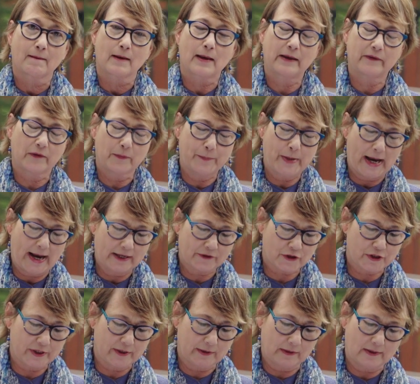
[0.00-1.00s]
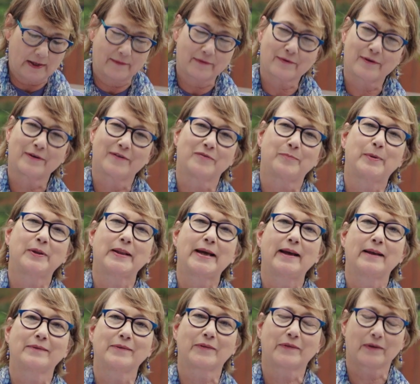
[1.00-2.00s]
As a passionate lover of
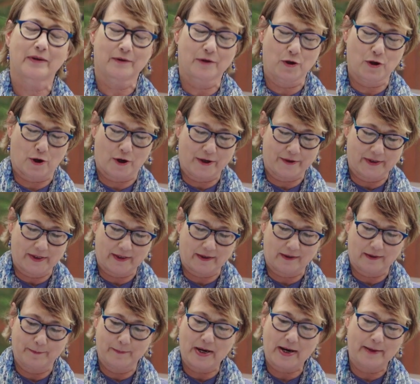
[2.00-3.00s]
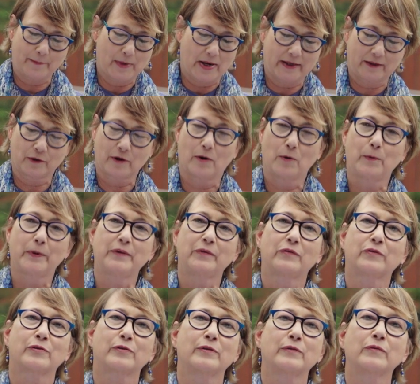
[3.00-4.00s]
plants and gardening, my mind always
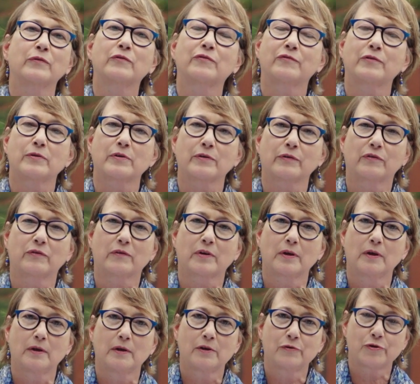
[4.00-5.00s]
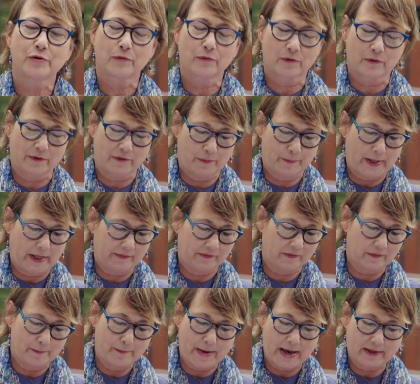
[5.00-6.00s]
turns first to
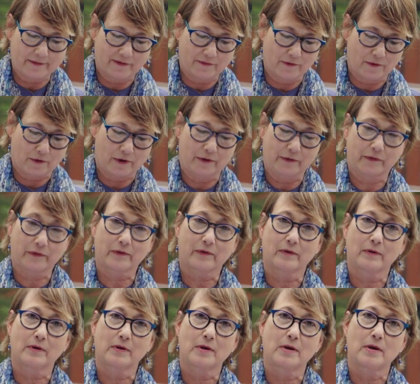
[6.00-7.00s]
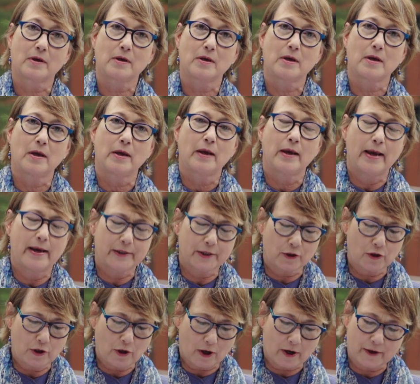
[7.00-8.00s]
earth-based metaphors. And a
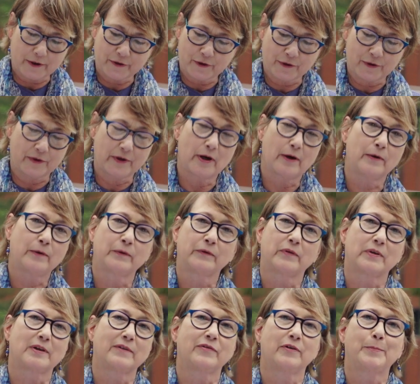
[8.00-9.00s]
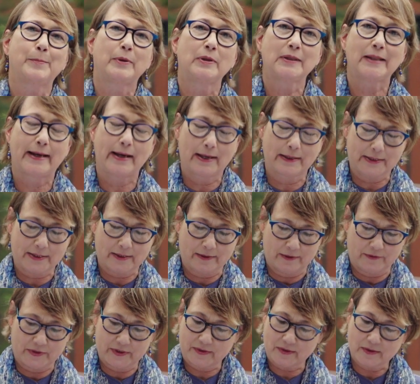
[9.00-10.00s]
gardener knows that if a plant
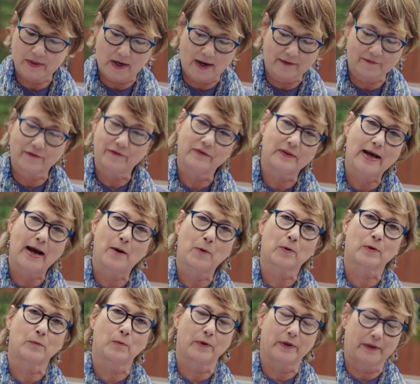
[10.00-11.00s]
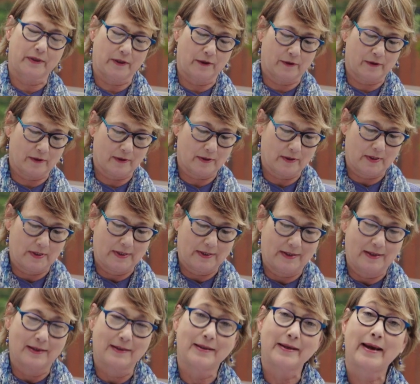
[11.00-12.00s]
does not flower one year,
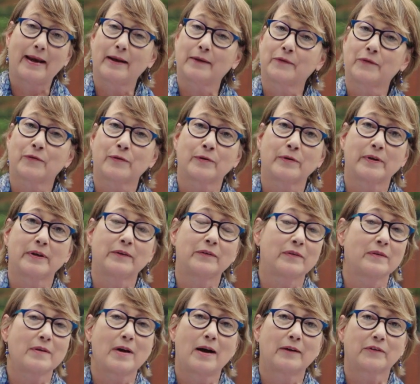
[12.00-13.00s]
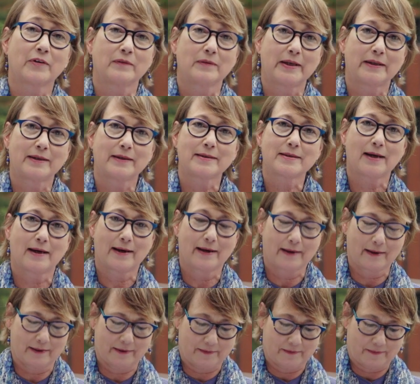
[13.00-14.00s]
the answer is not to let it die.